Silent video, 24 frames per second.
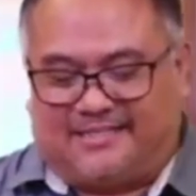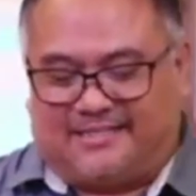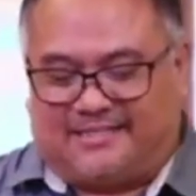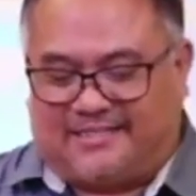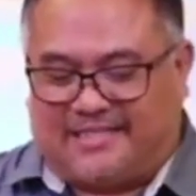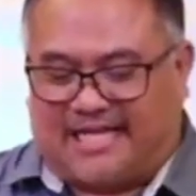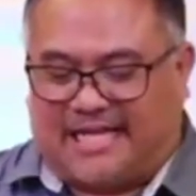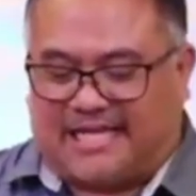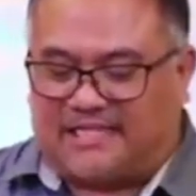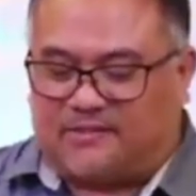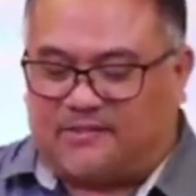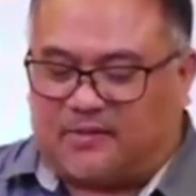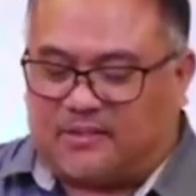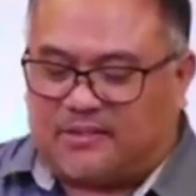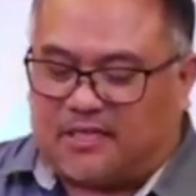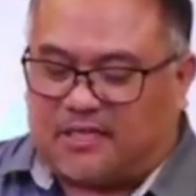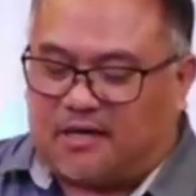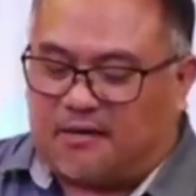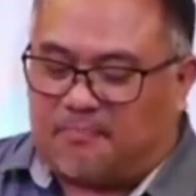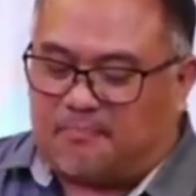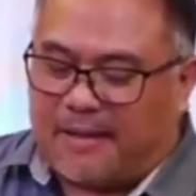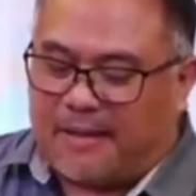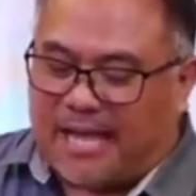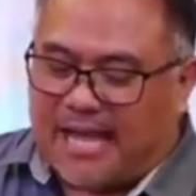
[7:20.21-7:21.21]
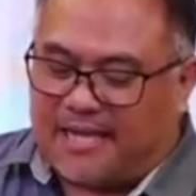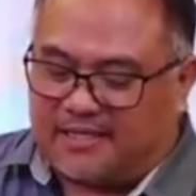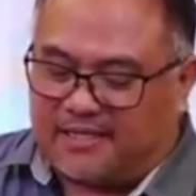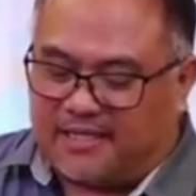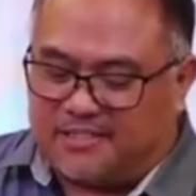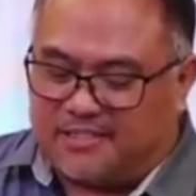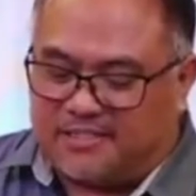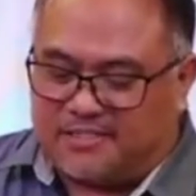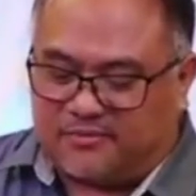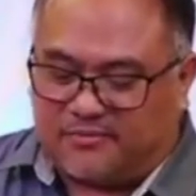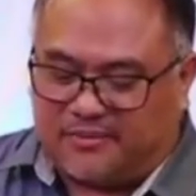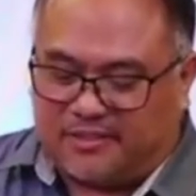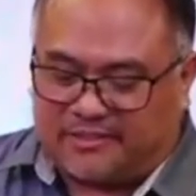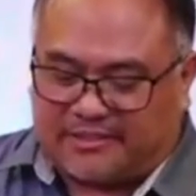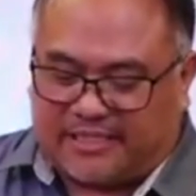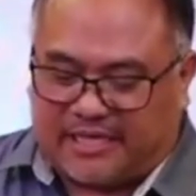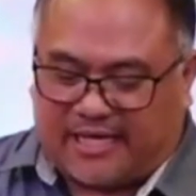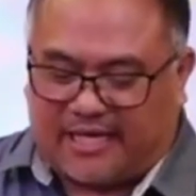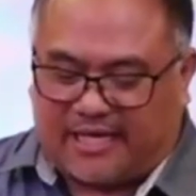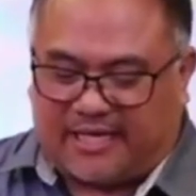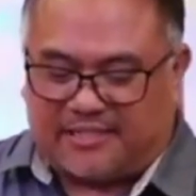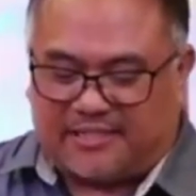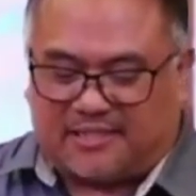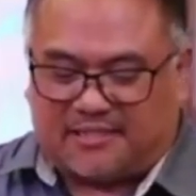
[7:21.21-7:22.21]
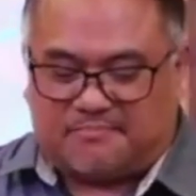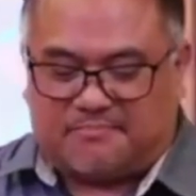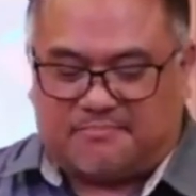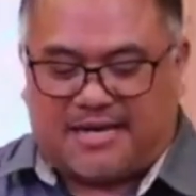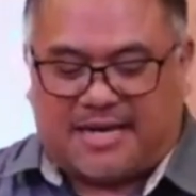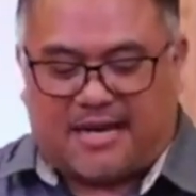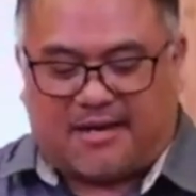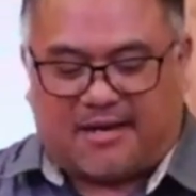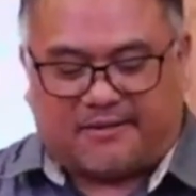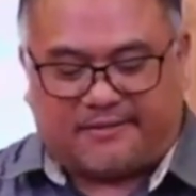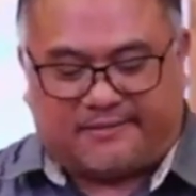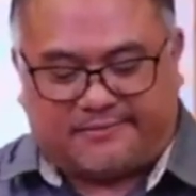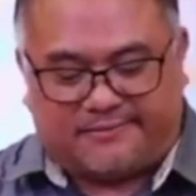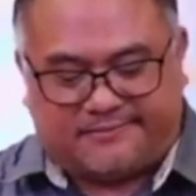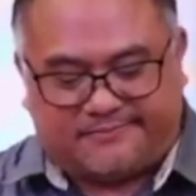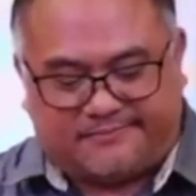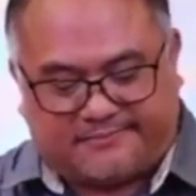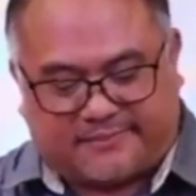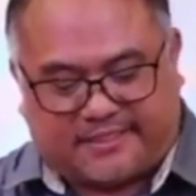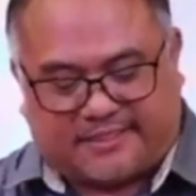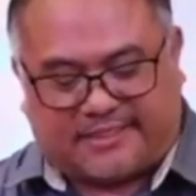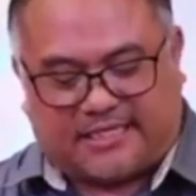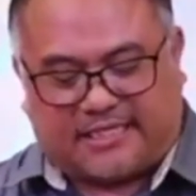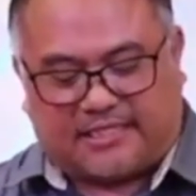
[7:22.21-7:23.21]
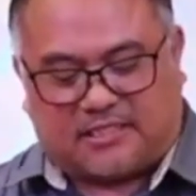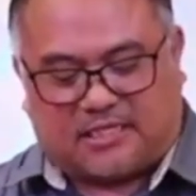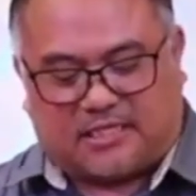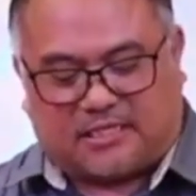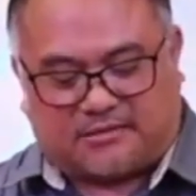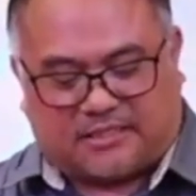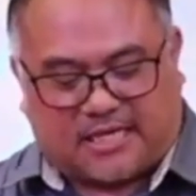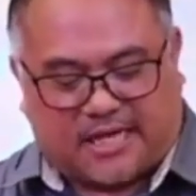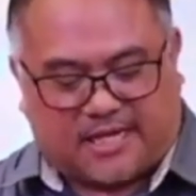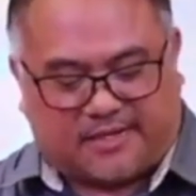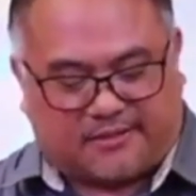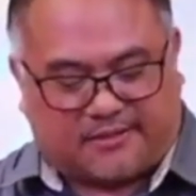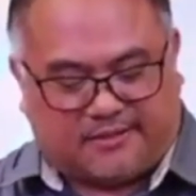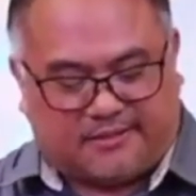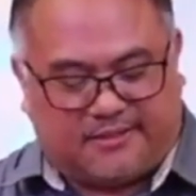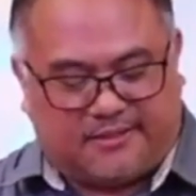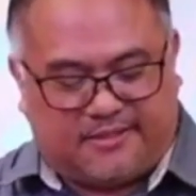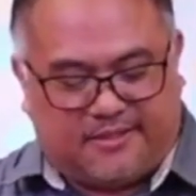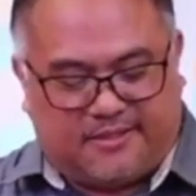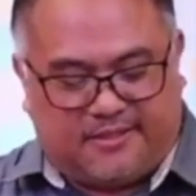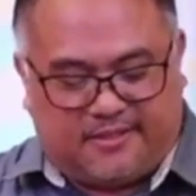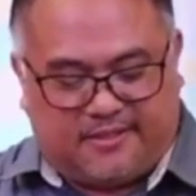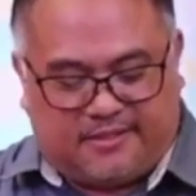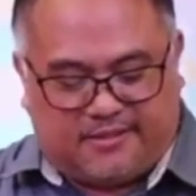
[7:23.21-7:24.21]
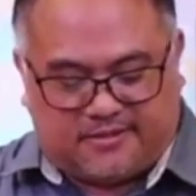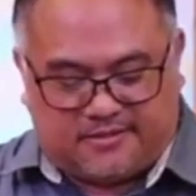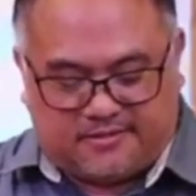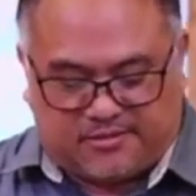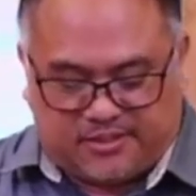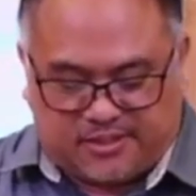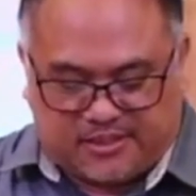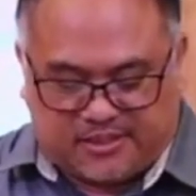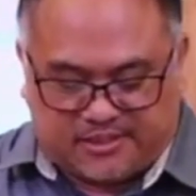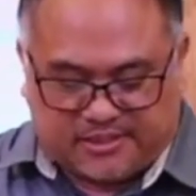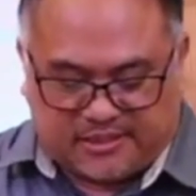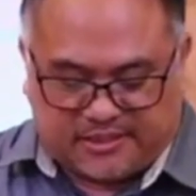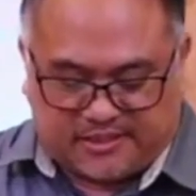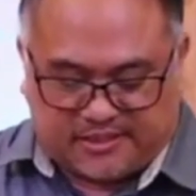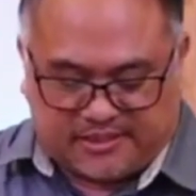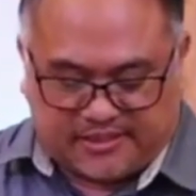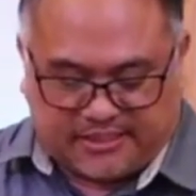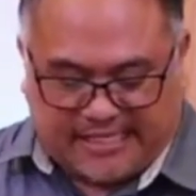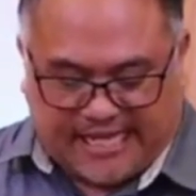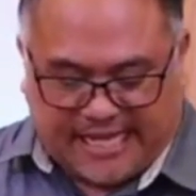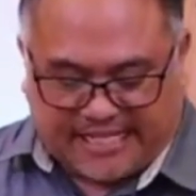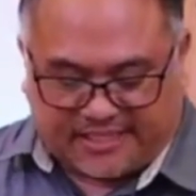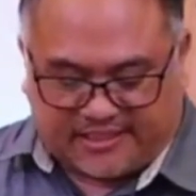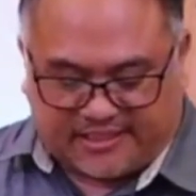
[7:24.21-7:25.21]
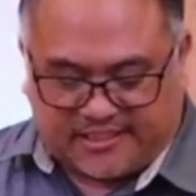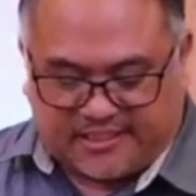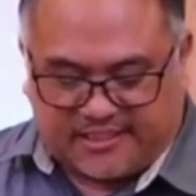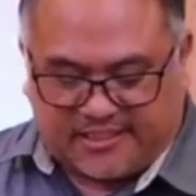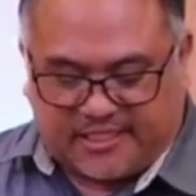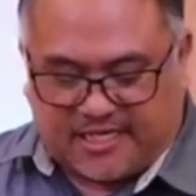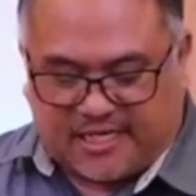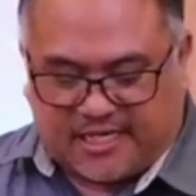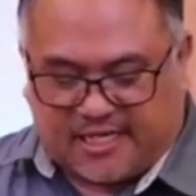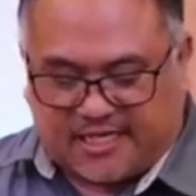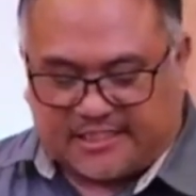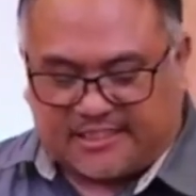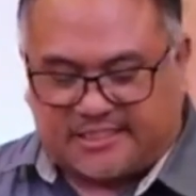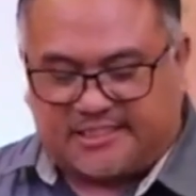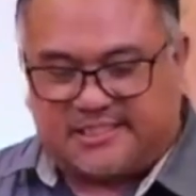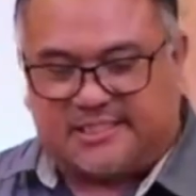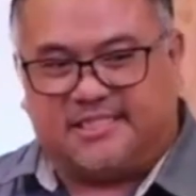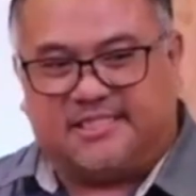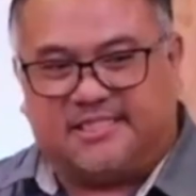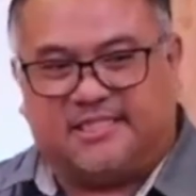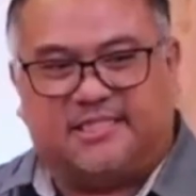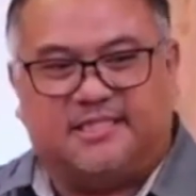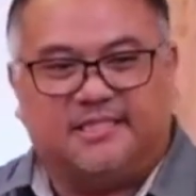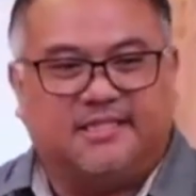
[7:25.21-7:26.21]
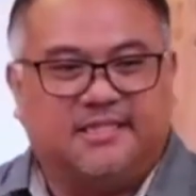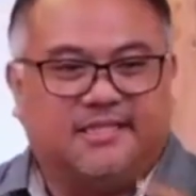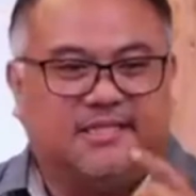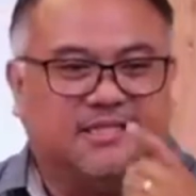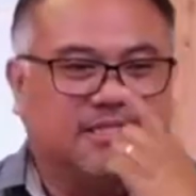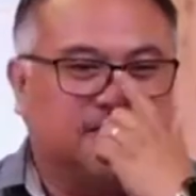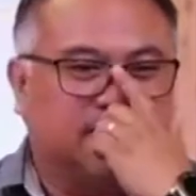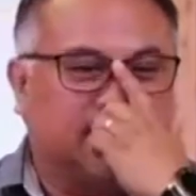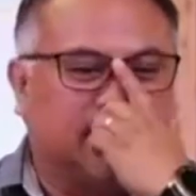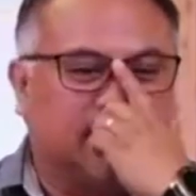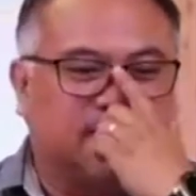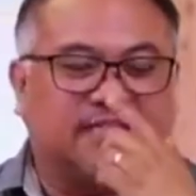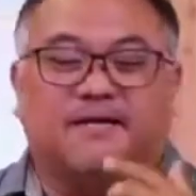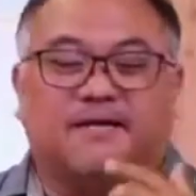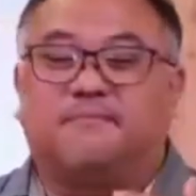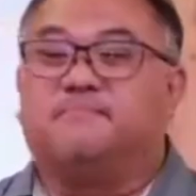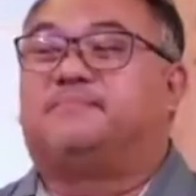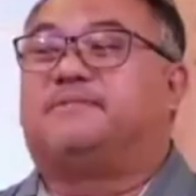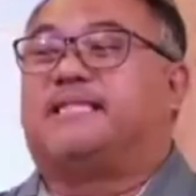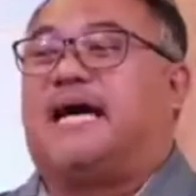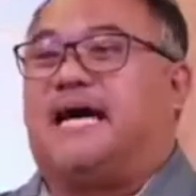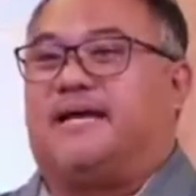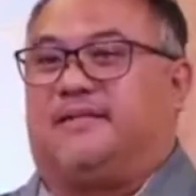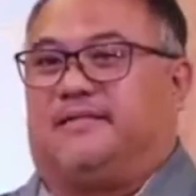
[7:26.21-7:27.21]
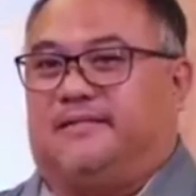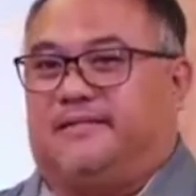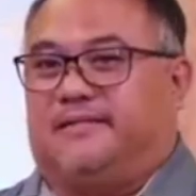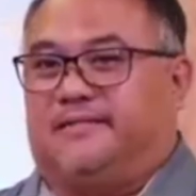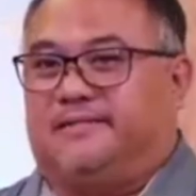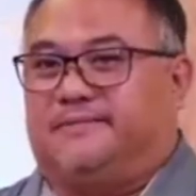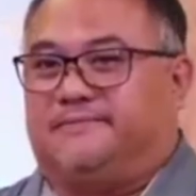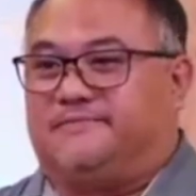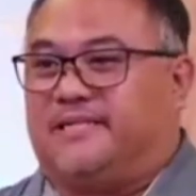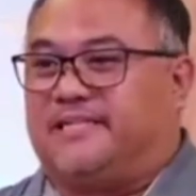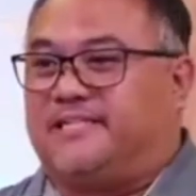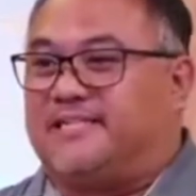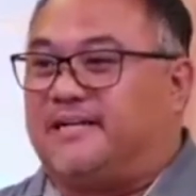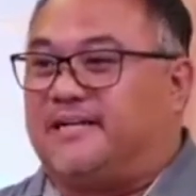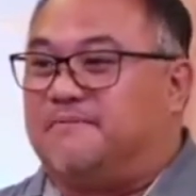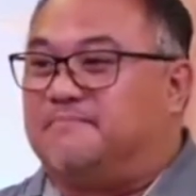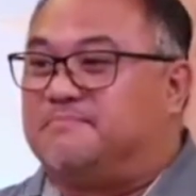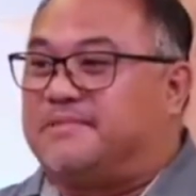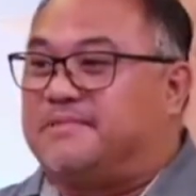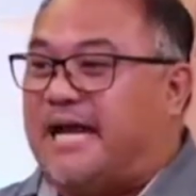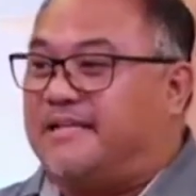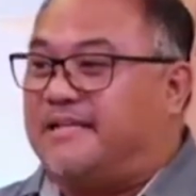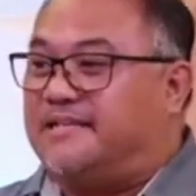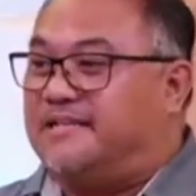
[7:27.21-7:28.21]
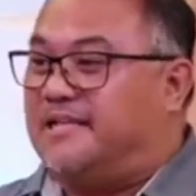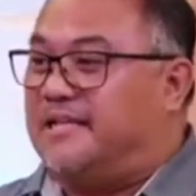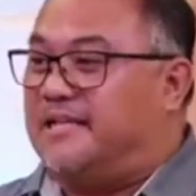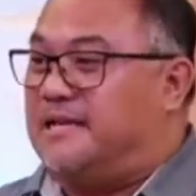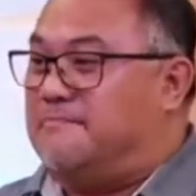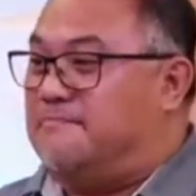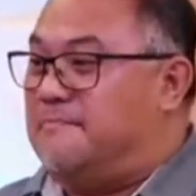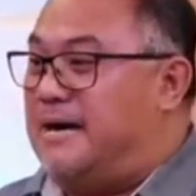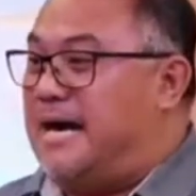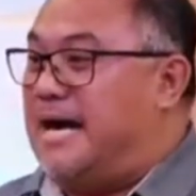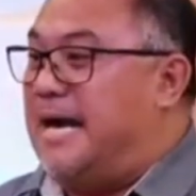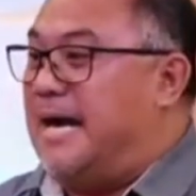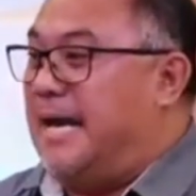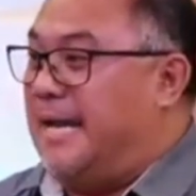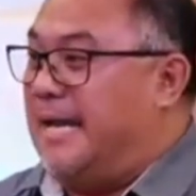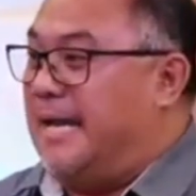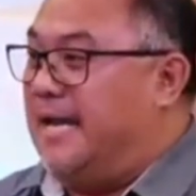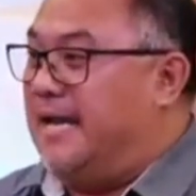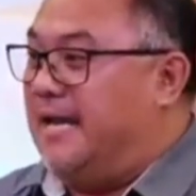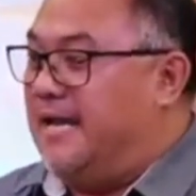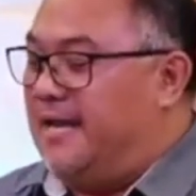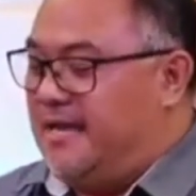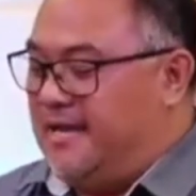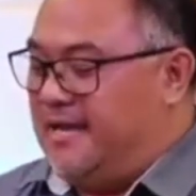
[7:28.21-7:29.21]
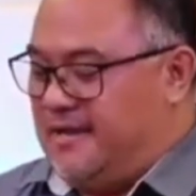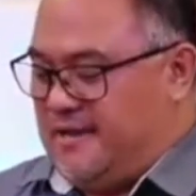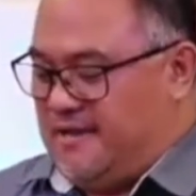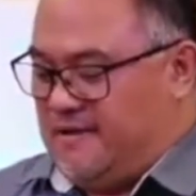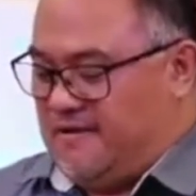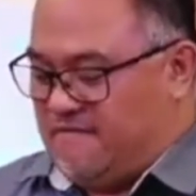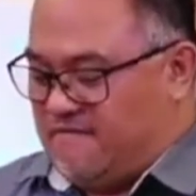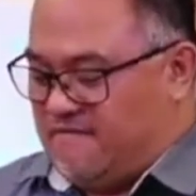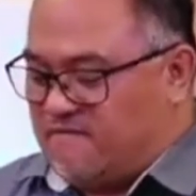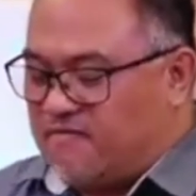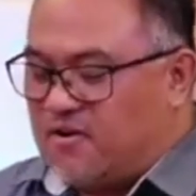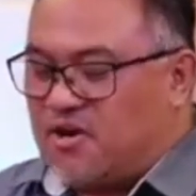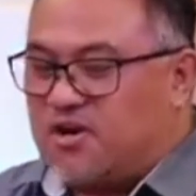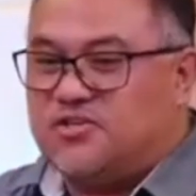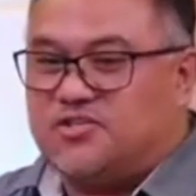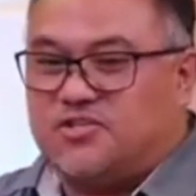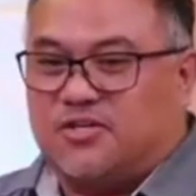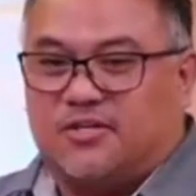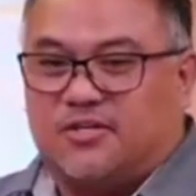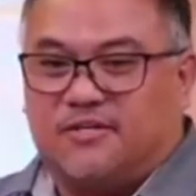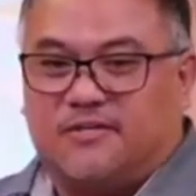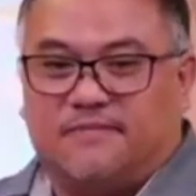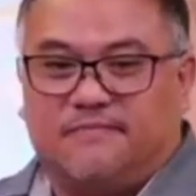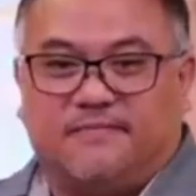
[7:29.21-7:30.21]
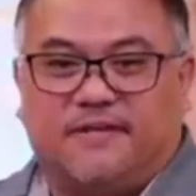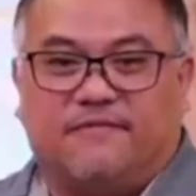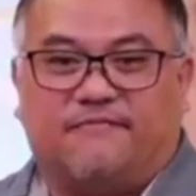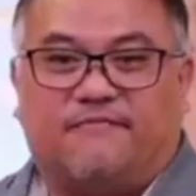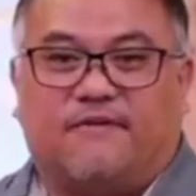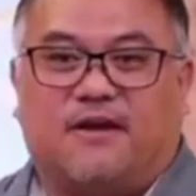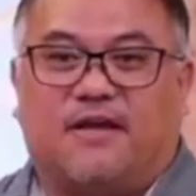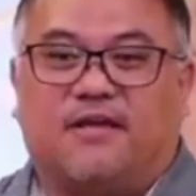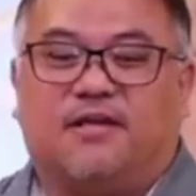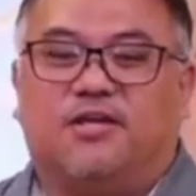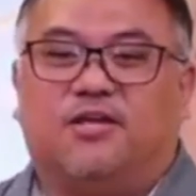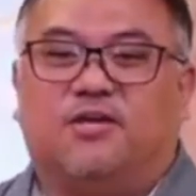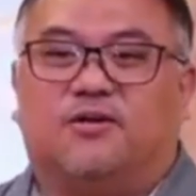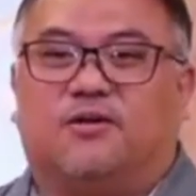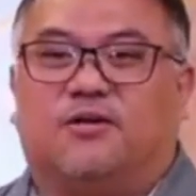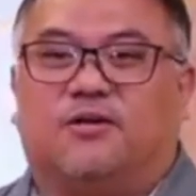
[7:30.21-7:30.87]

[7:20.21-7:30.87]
That's what our passage will tell us about. And that's our title, Jesus Gets Us. The subtitle, the subtitle in my version if I, you're,